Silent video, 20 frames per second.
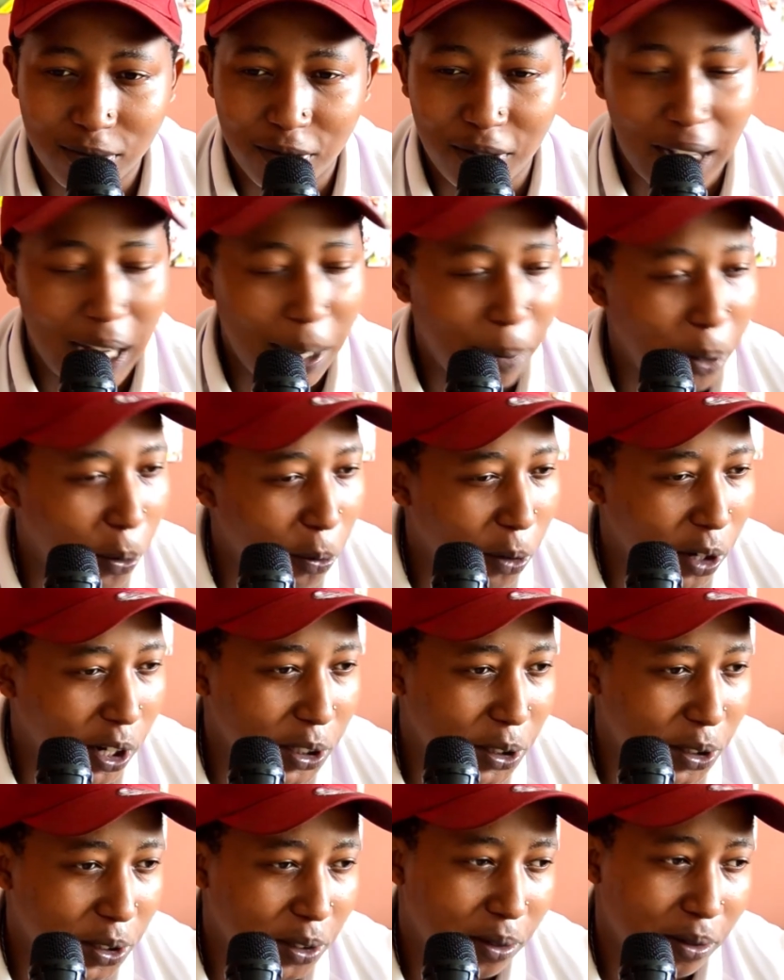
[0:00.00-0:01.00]
vibing with
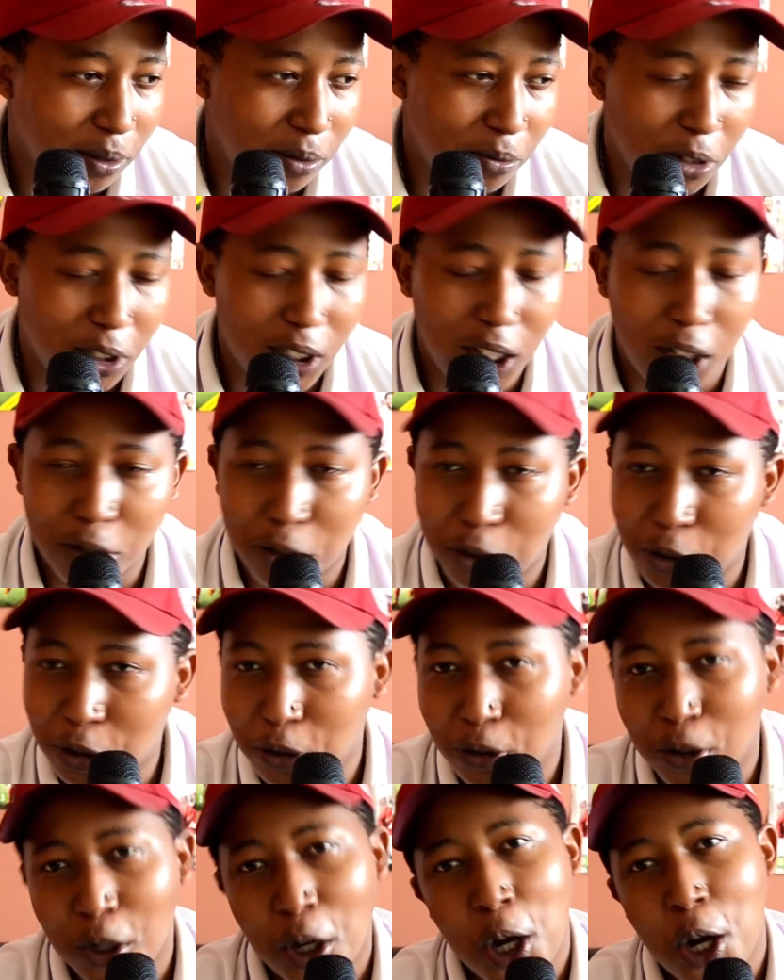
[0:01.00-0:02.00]
us. Without
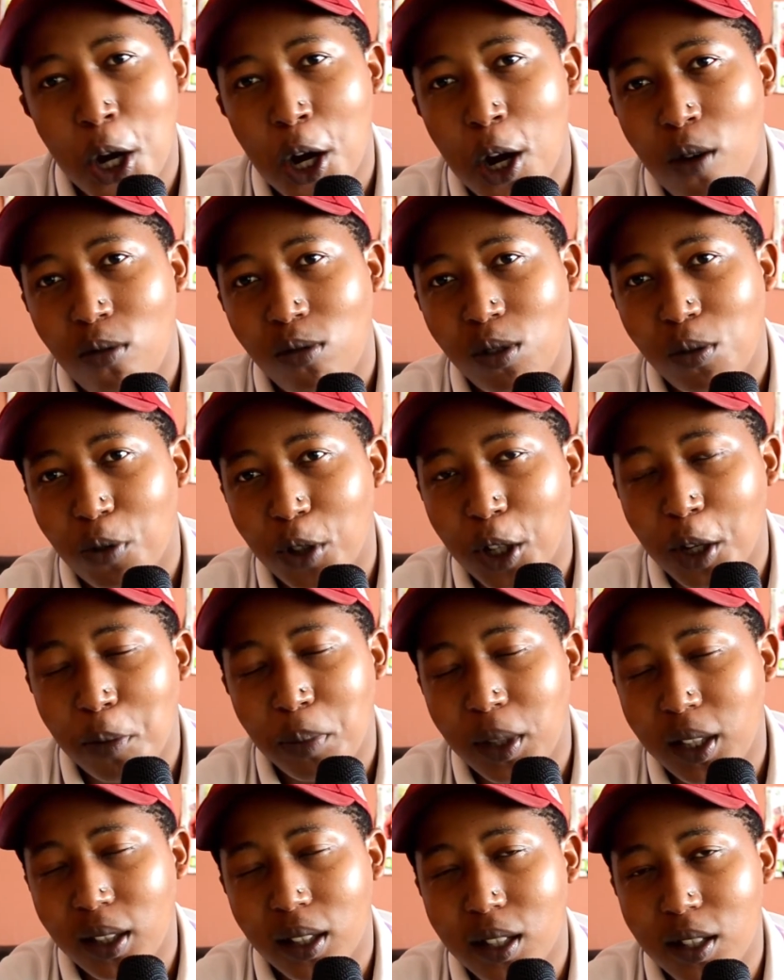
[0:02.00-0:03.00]
you, we wouldn't
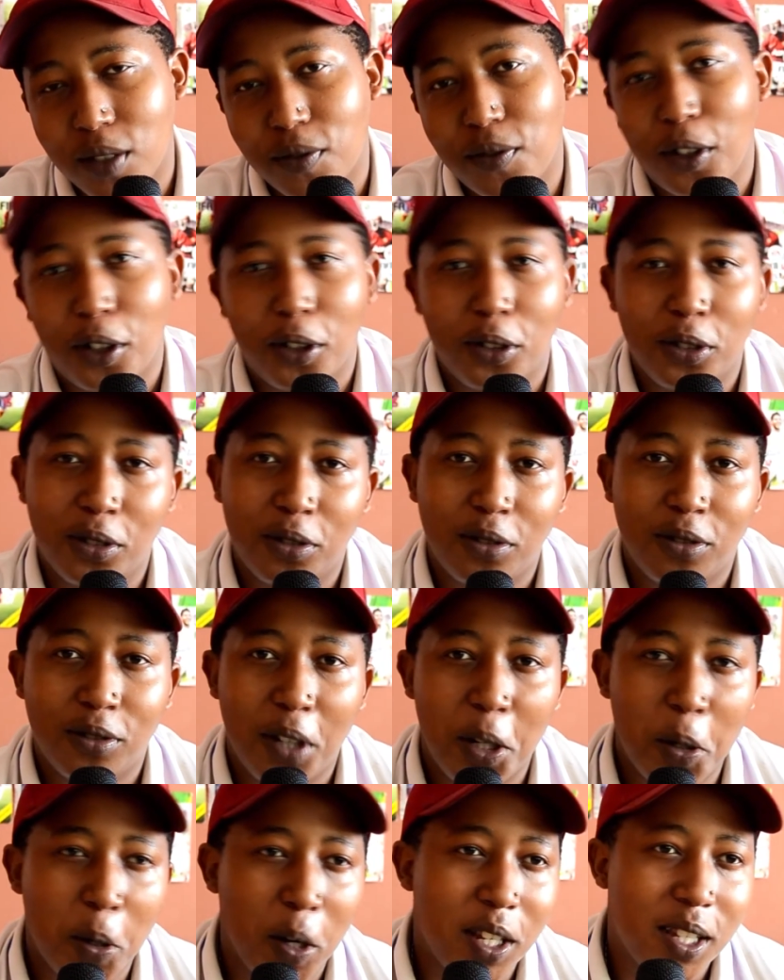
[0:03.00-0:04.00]
be this far.
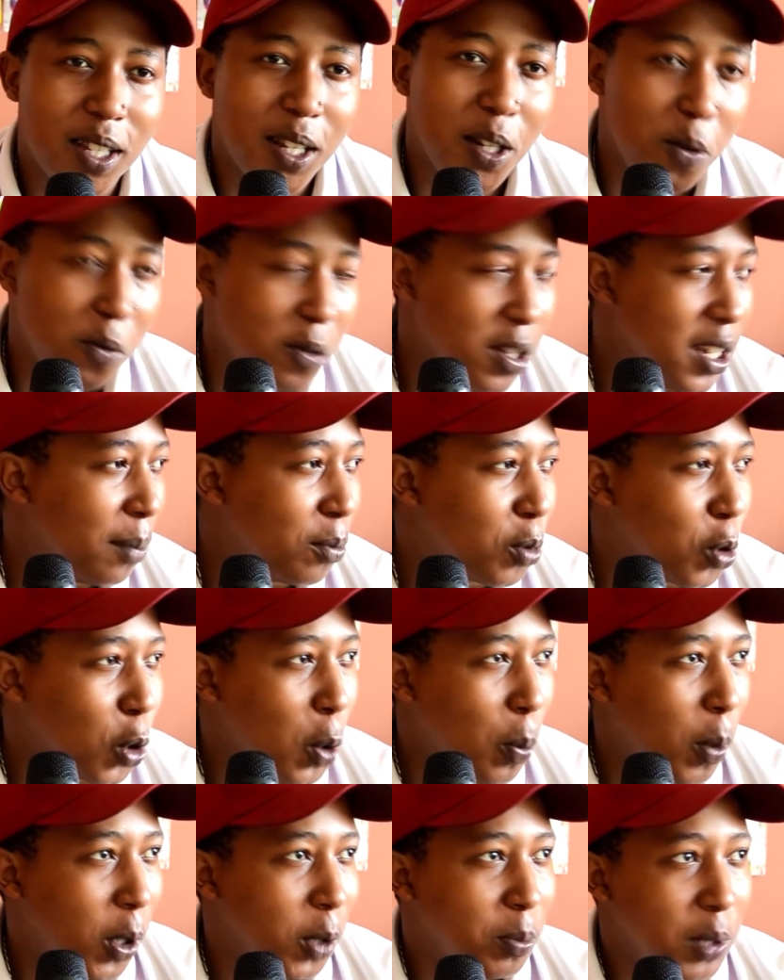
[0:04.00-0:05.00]
When I say we, I'm
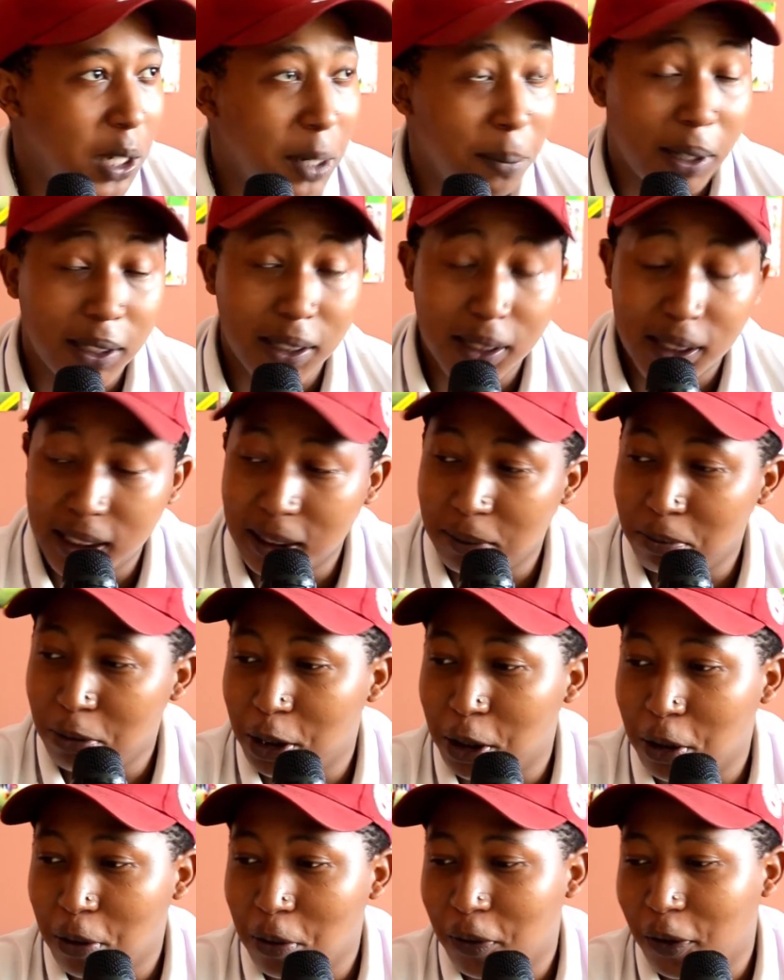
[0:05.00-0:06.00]
talking about me and my team. You
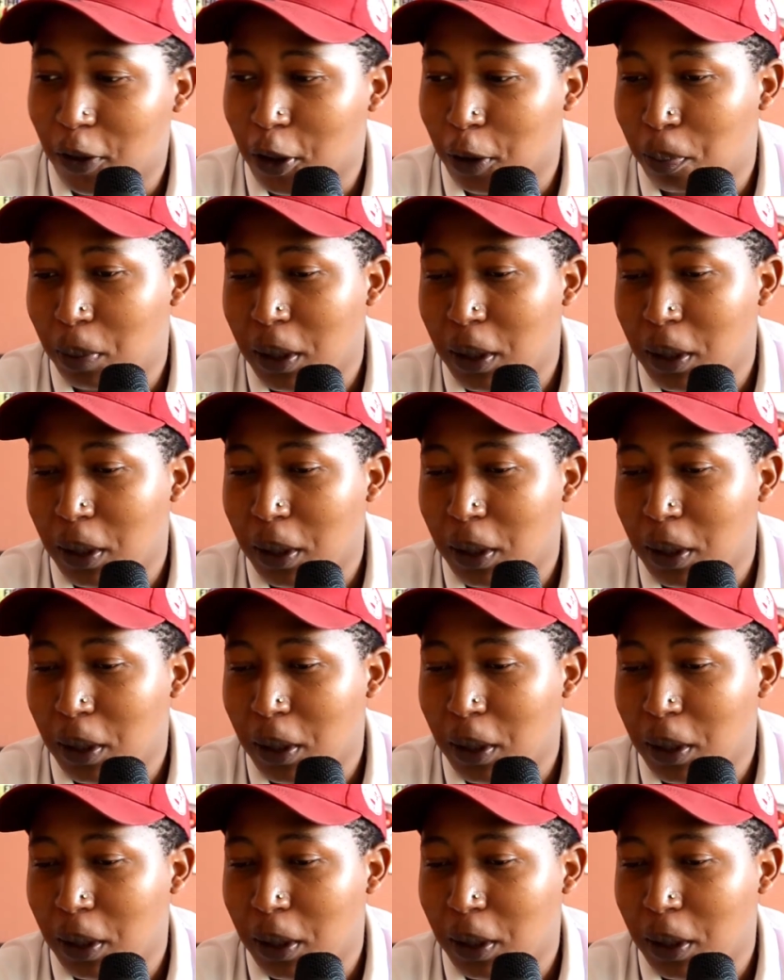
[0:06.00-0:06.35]
know, we've got